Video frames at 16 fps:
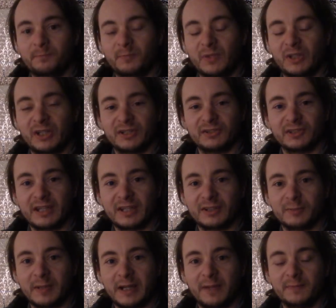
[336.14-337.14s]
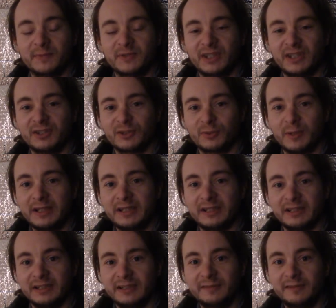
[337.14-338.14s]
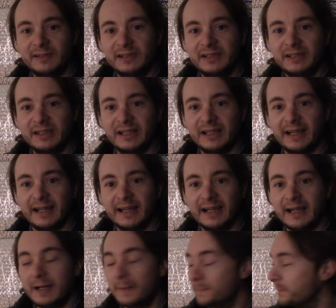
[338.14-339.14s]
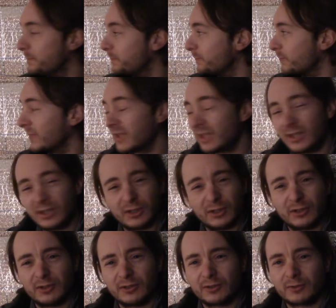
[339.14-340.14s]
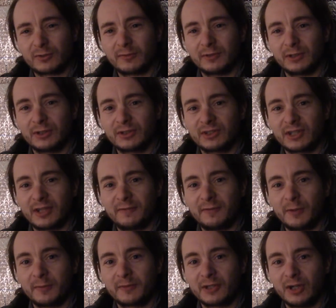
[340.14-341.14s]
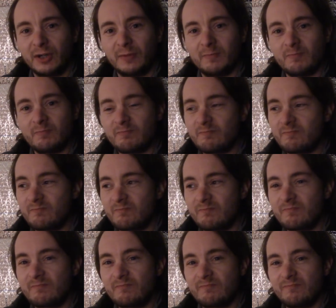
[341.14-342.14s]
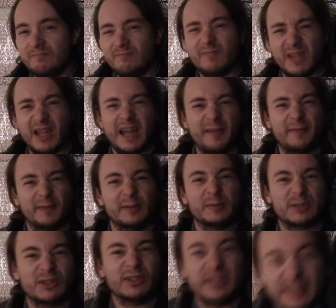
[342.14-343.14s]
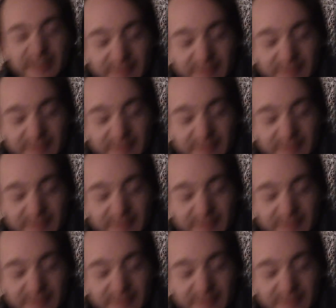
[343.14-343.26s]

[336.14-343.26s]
Okay, so now it's about 10 to 8 in the evening. Um, should we have a look, see how far we've got? Yeah, I think we should.